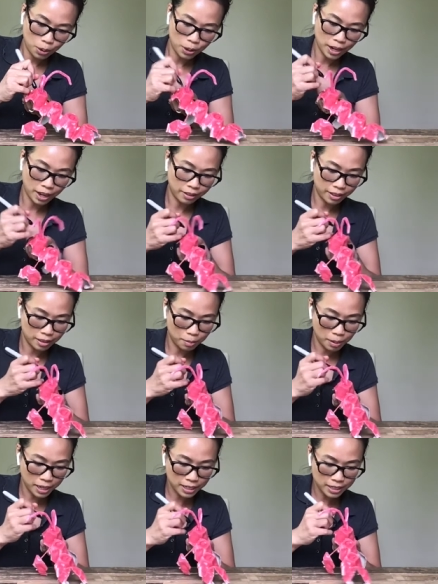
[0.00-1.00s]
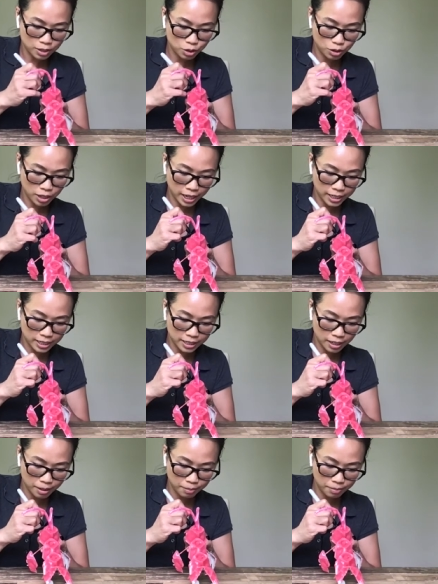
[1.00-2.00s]
Now that the paint has dried
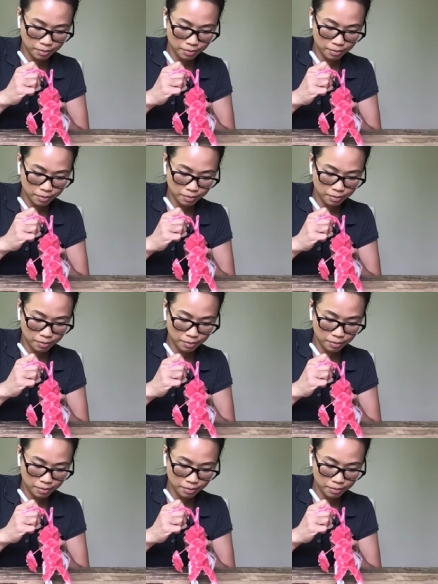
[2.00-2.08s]
some,